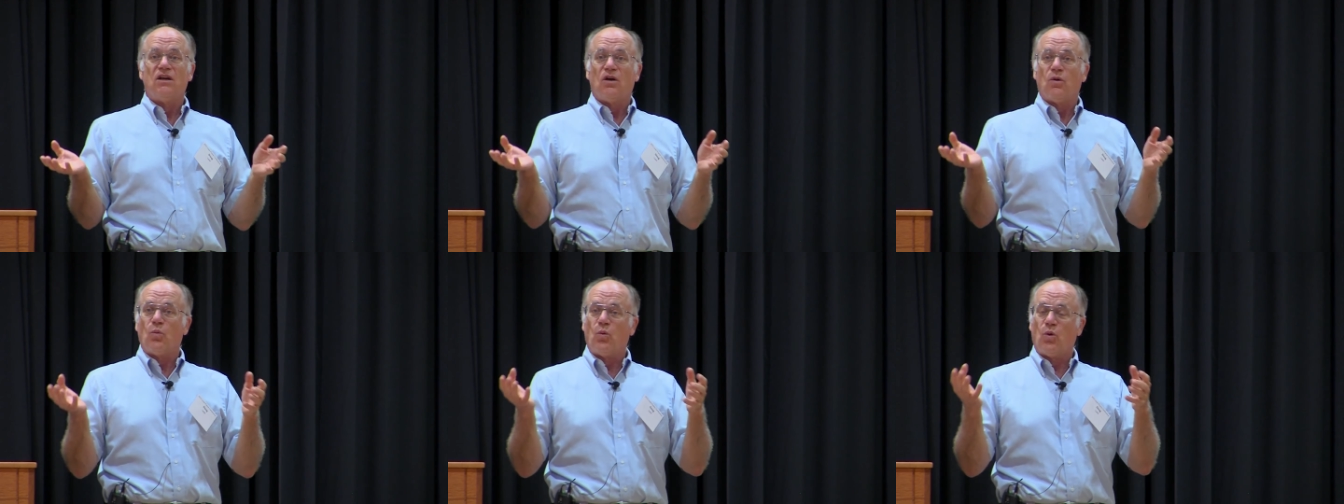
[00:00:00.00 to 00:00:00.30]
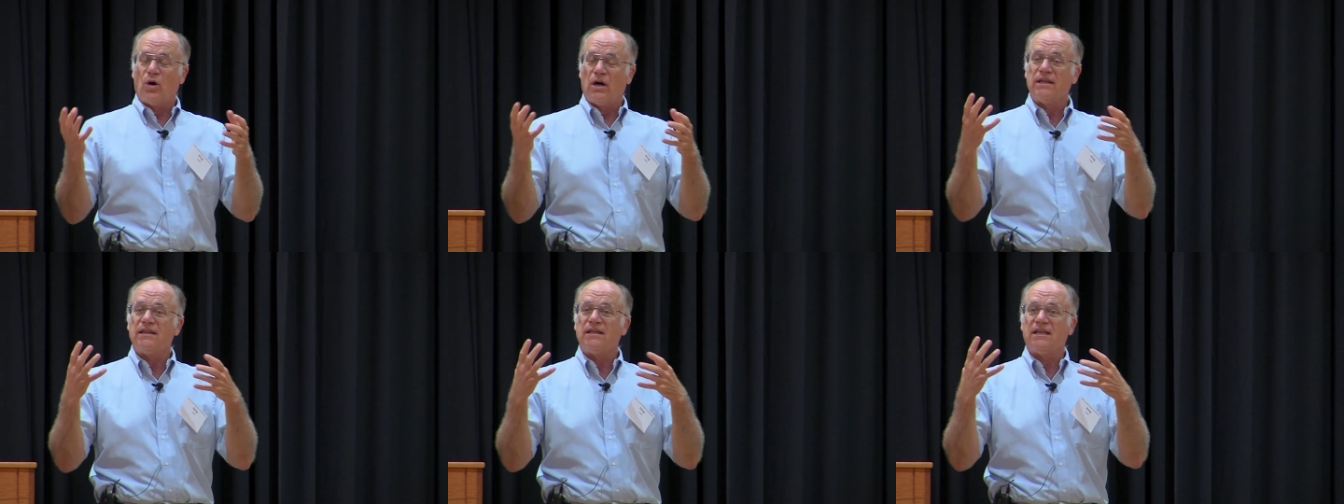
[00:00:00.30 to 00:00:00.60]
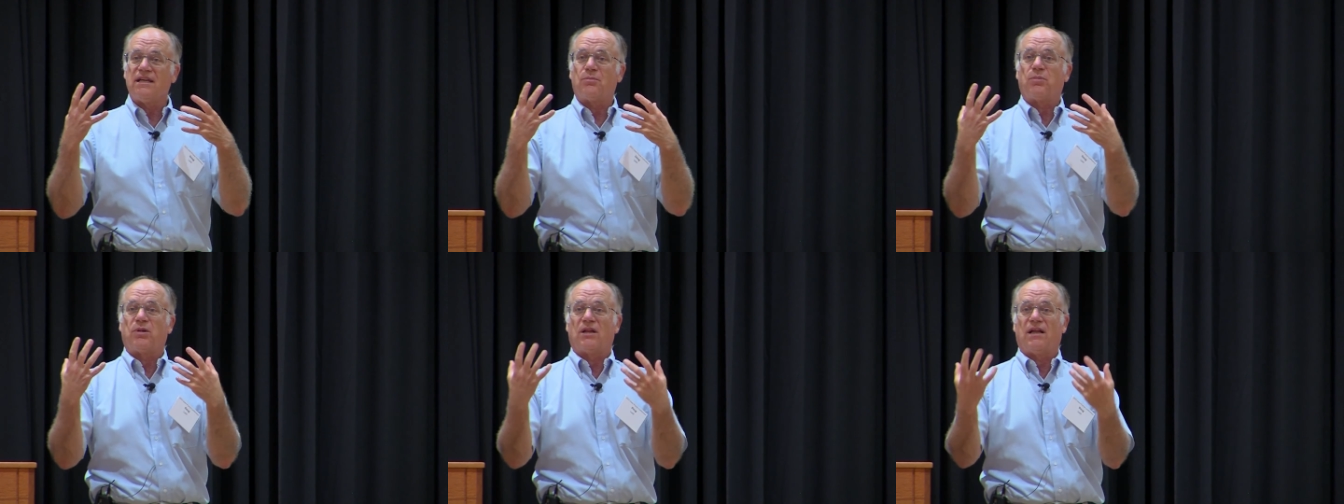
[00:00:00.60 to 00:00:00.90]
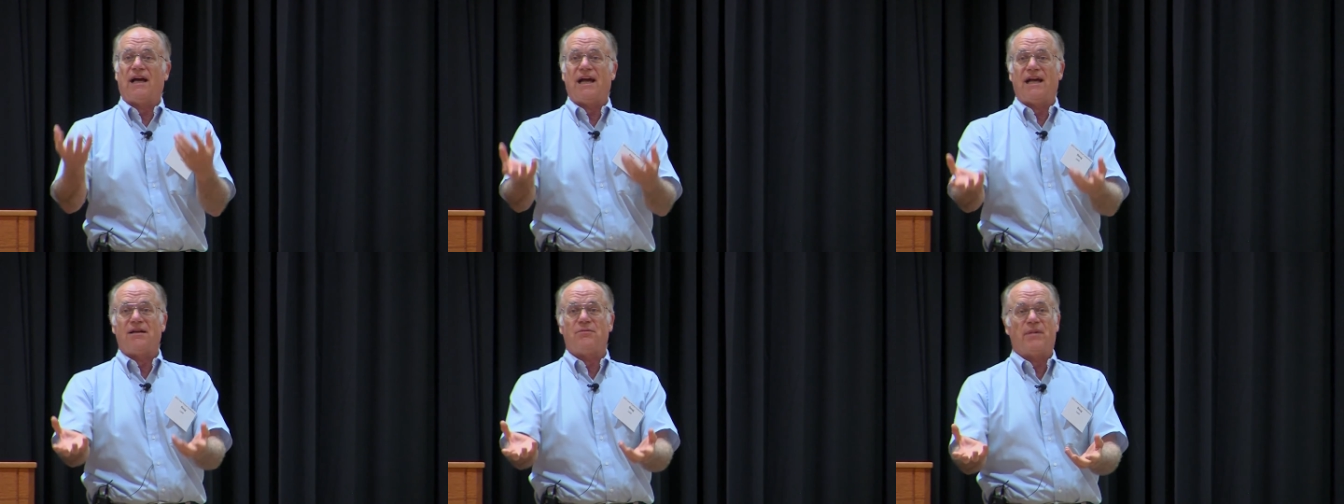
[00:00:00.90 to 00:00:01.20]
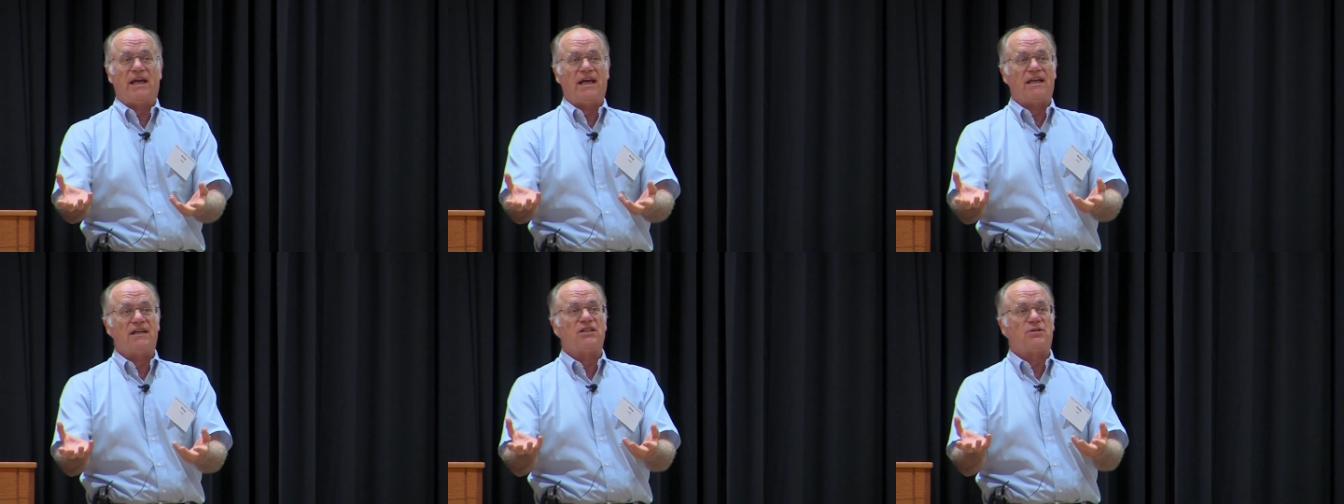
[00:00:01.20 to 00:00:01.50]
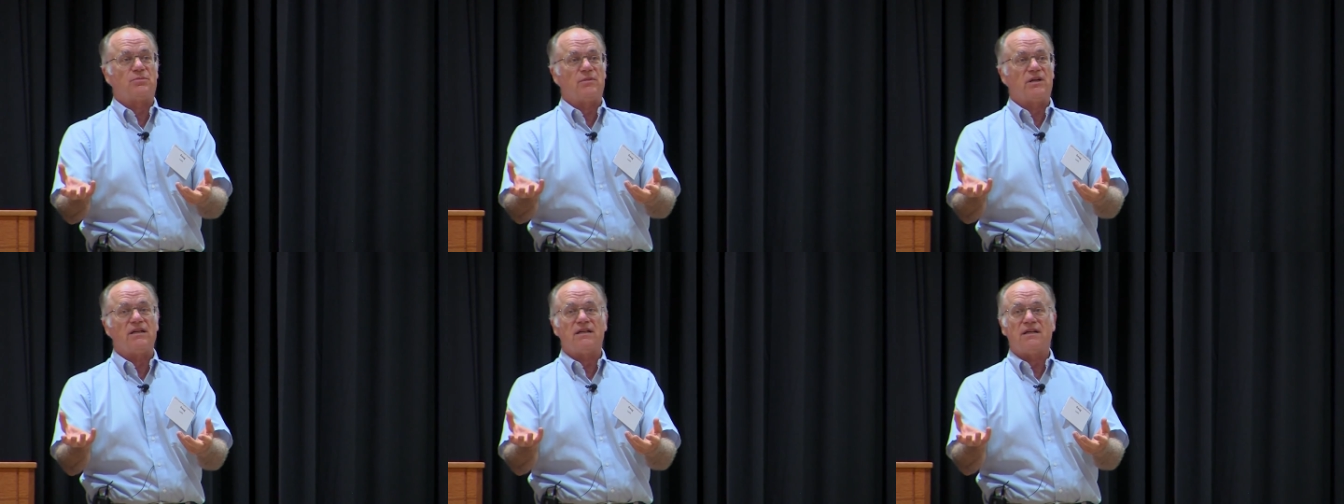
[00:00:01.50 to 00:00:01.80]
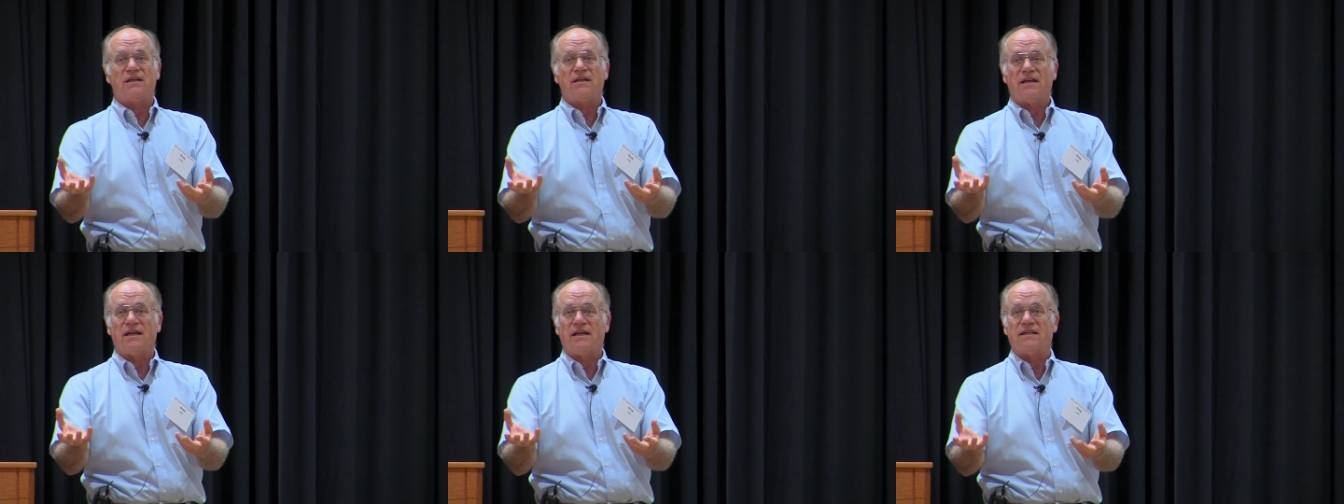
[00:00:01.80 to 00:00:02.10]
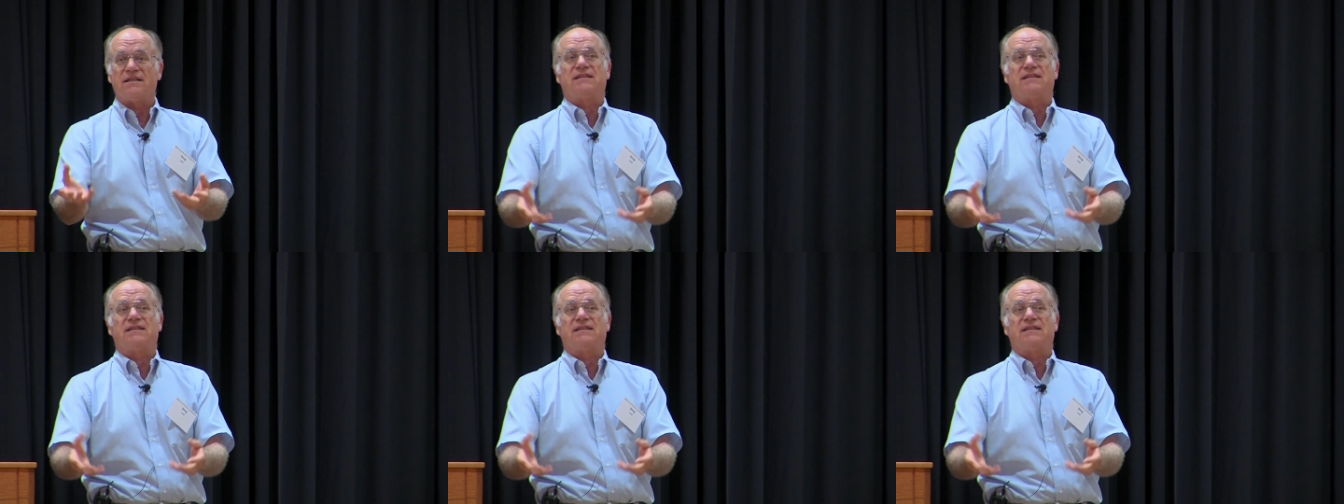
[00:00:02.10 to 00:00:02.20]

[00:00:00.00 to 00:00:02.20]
One, the applied management and